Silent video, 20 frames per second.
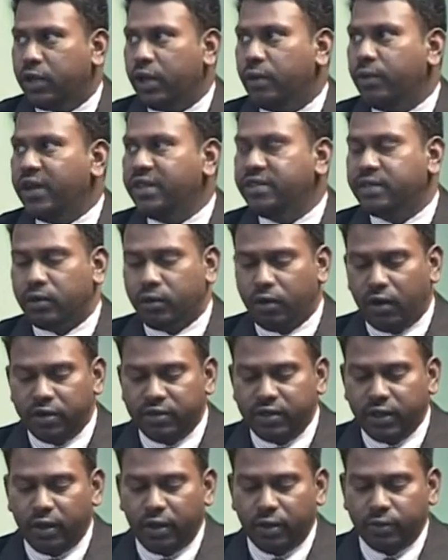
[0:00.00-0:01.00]
Okay, what is the
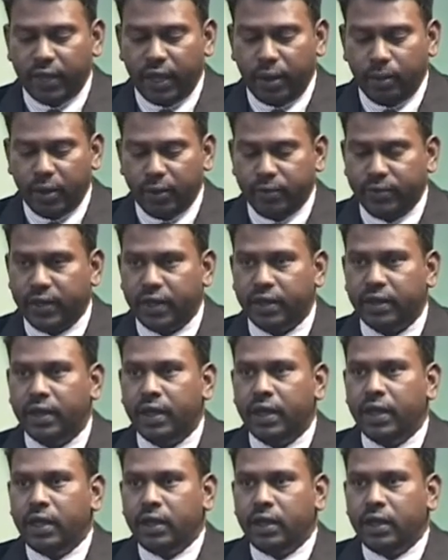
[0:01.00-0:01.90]
concept of the MFCA?